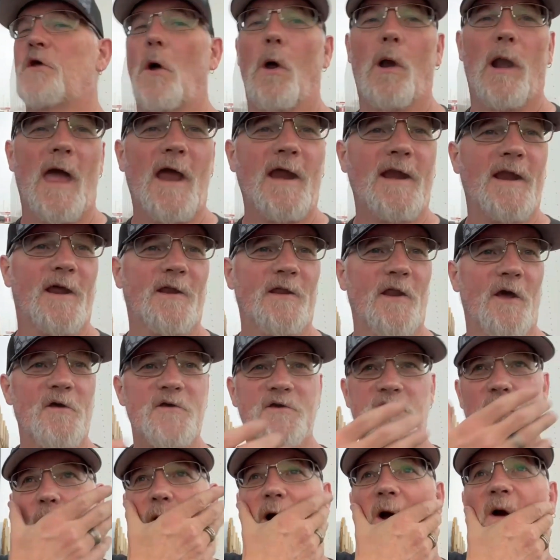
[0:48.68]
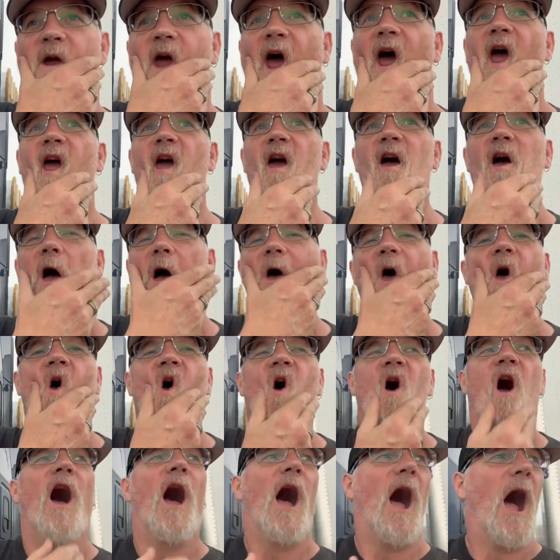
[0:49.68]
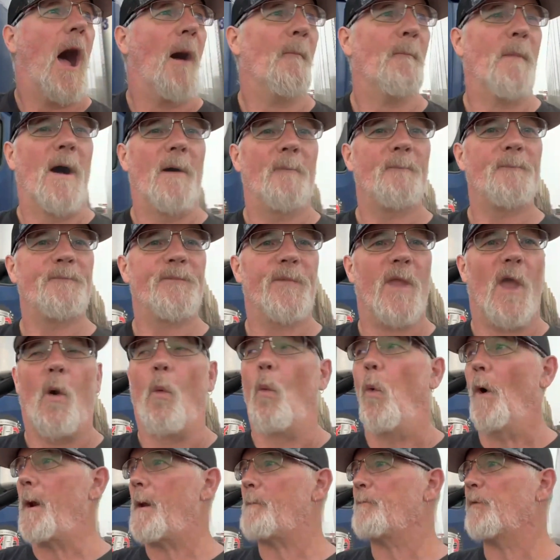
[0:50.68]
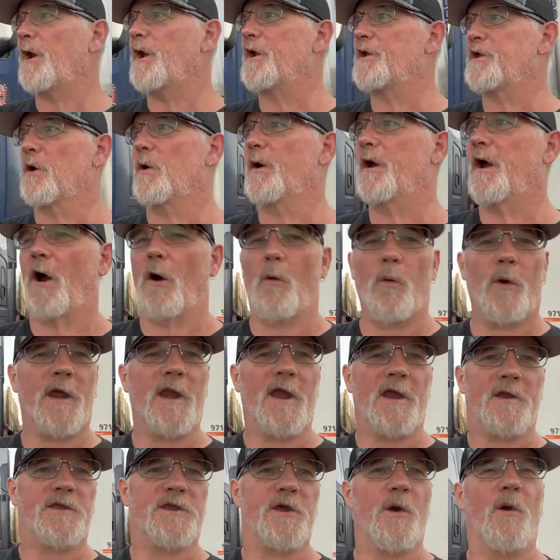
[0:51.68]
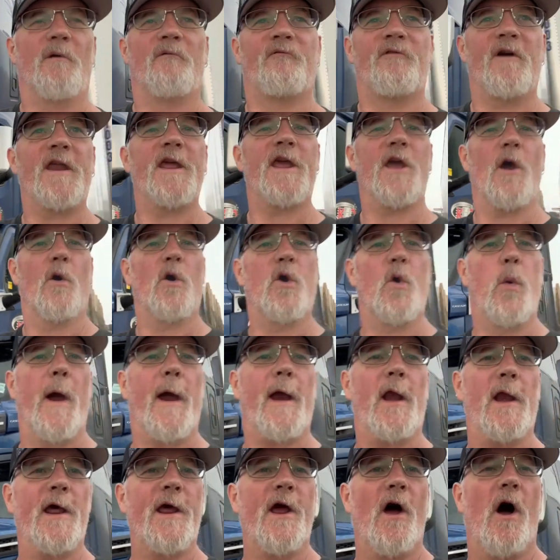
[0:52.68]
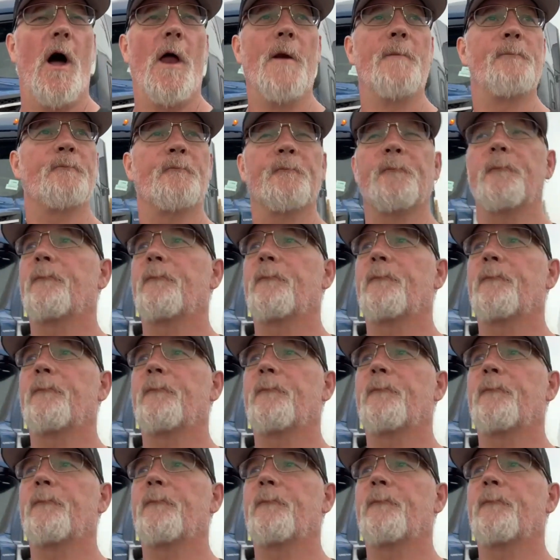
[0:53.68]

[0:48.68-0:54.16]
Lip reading: no lightning though, so we're okay. What I'm gonna do here, we're gonna do a video quickly on